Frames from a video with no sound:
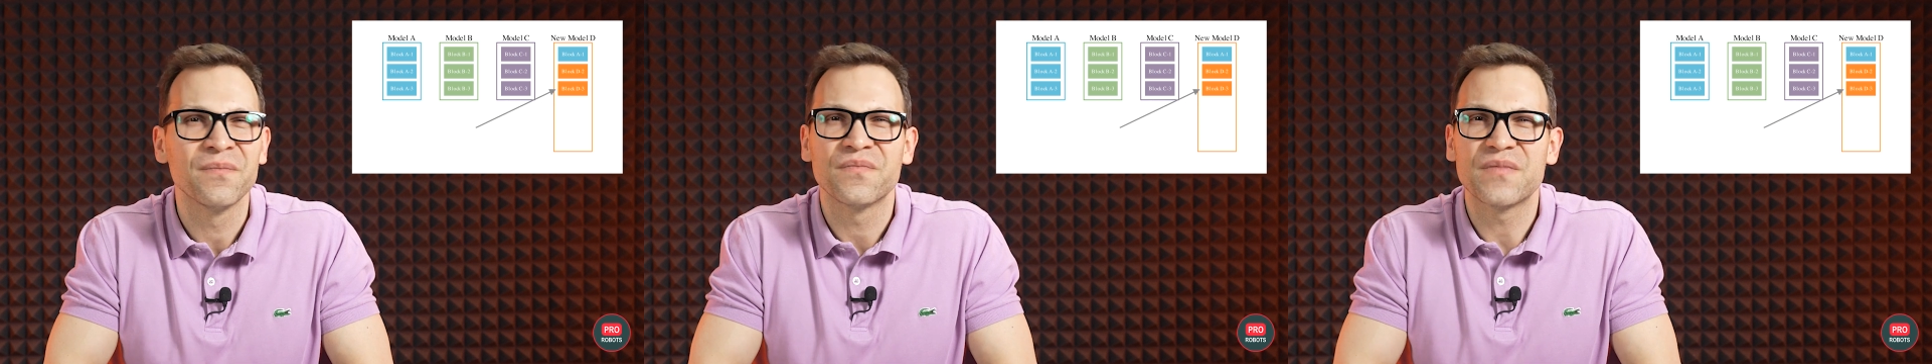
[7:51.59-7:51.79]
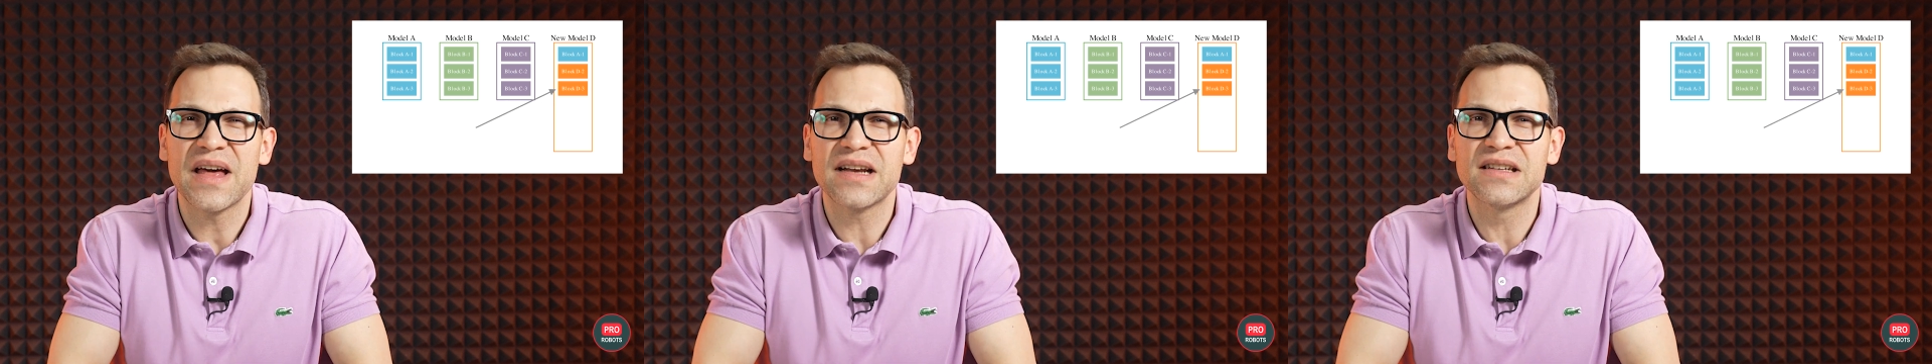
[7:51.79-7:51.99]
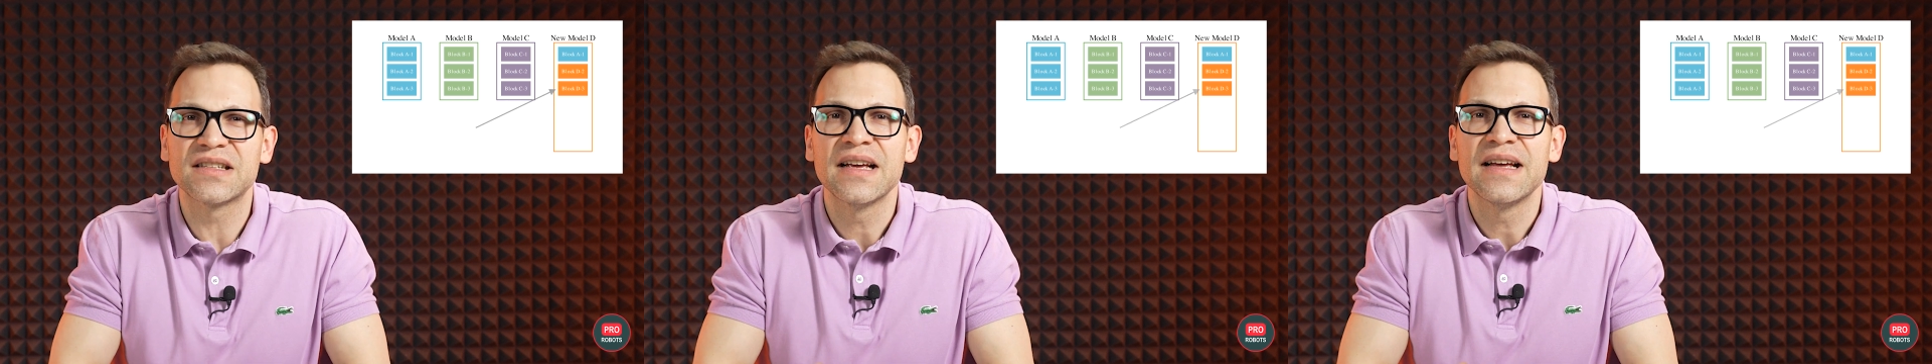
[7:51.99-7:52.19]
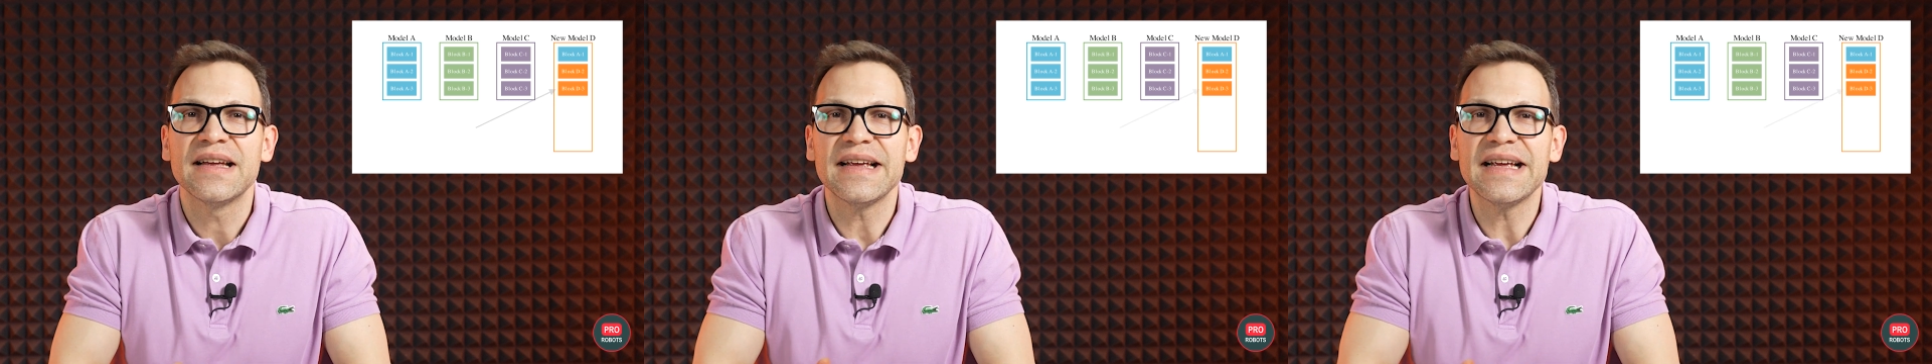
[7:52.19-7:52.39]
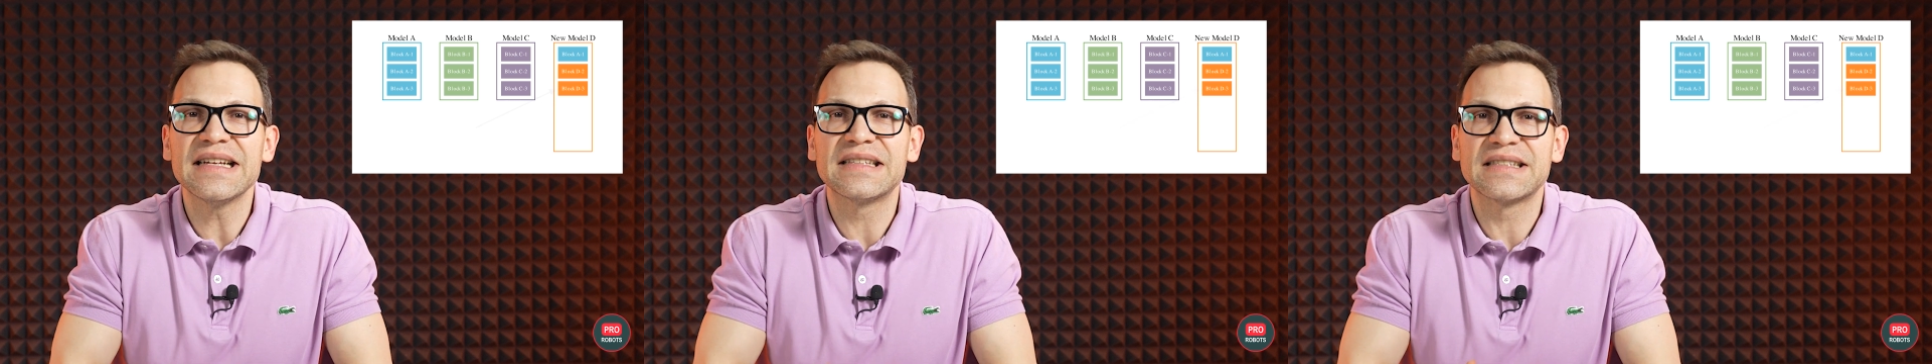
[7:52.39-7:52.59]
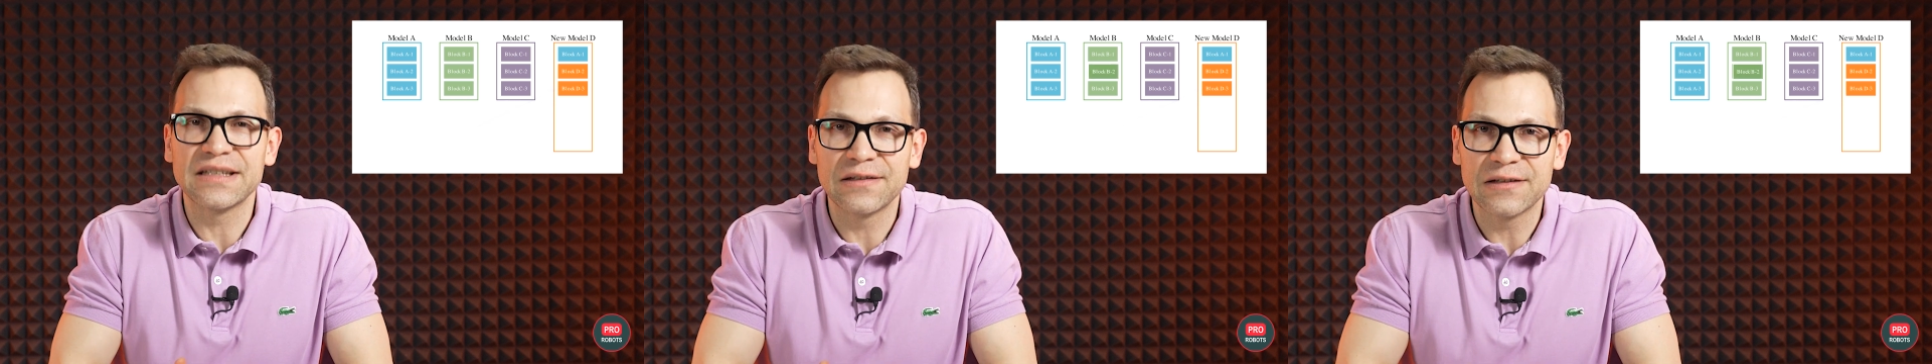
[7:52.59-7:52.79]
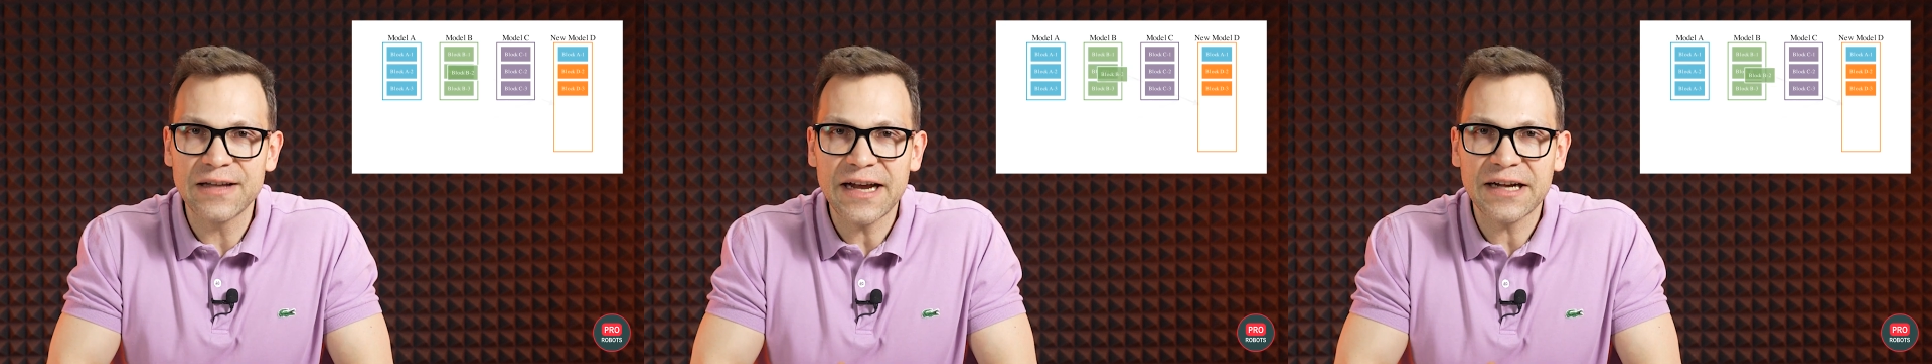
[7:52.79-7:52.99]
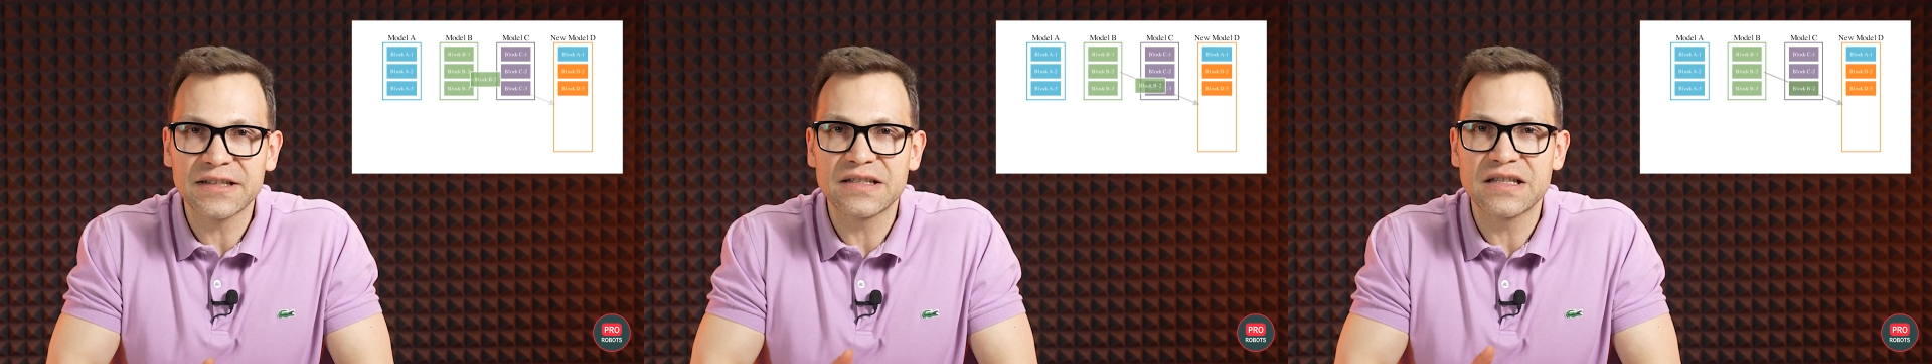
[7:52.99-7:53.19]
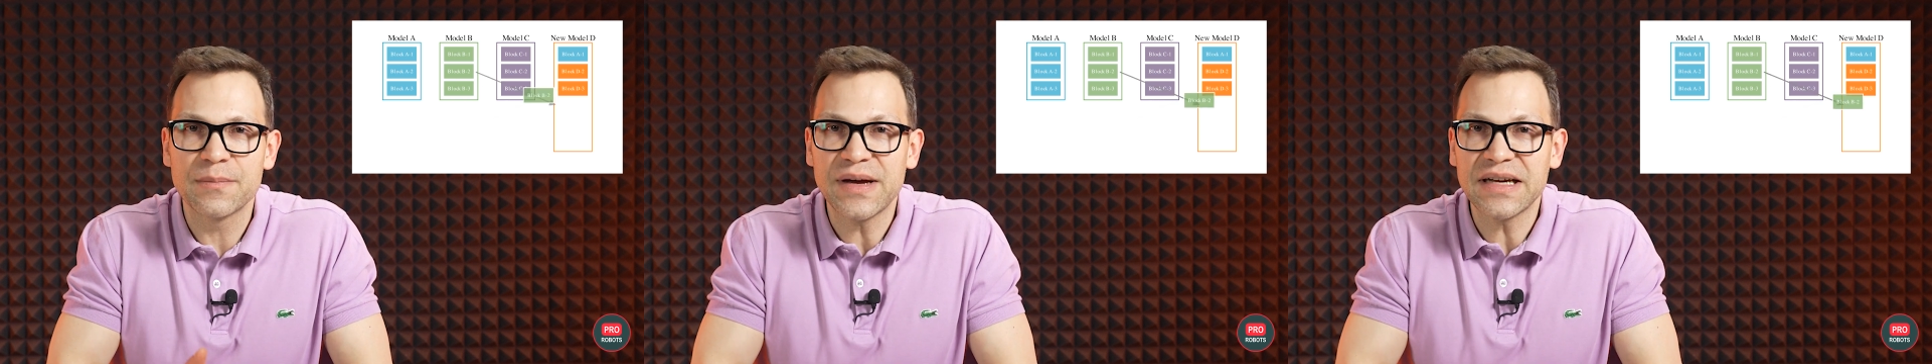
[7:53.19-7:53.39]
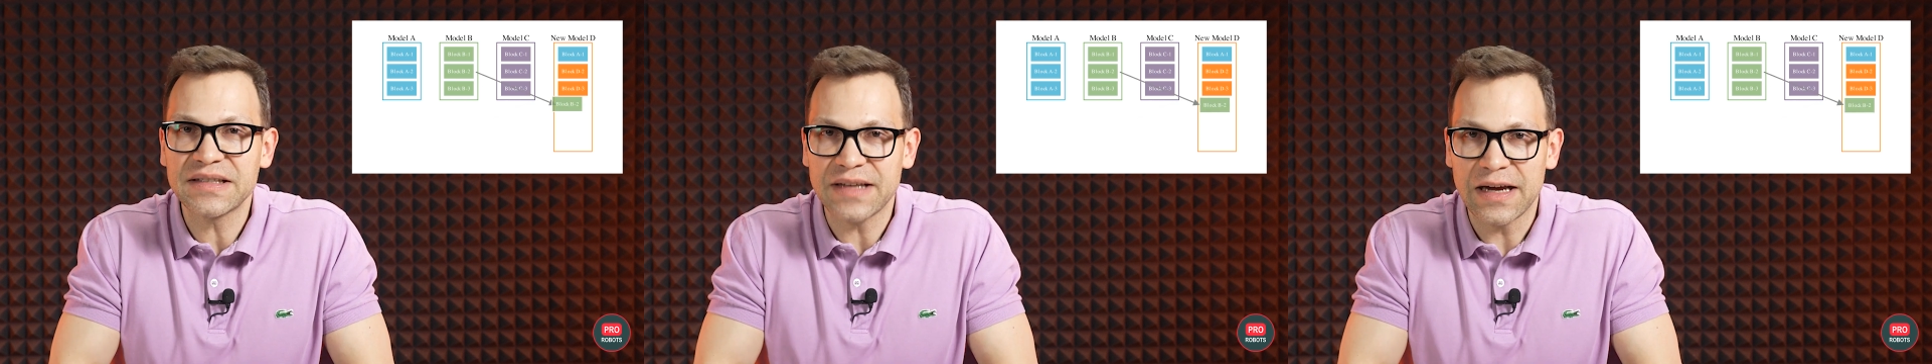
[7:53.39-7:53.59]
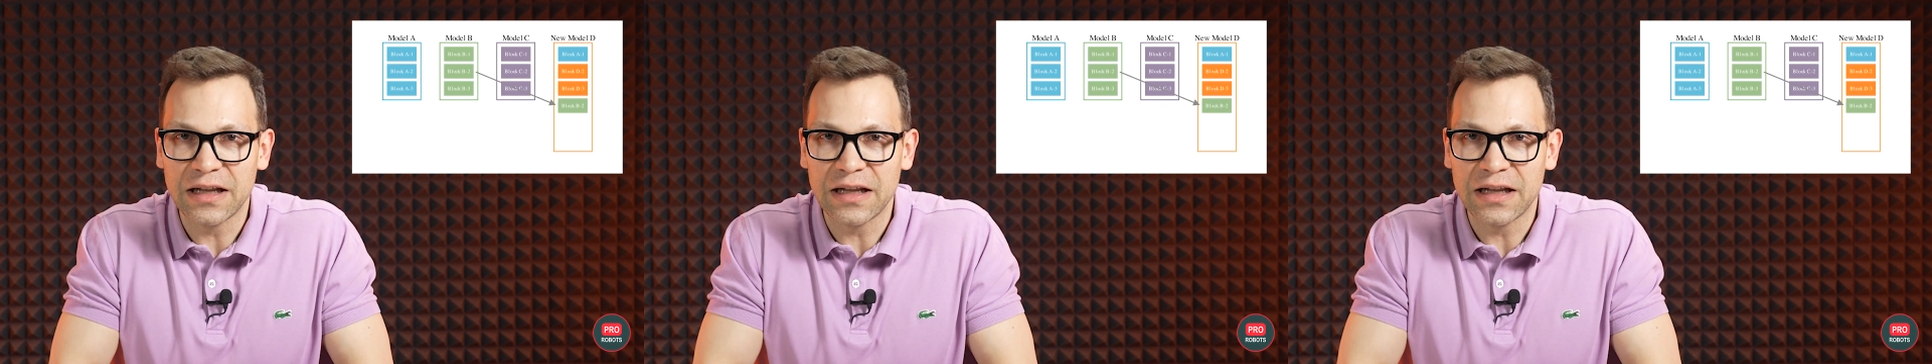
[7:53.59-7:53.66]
That is, it selects the best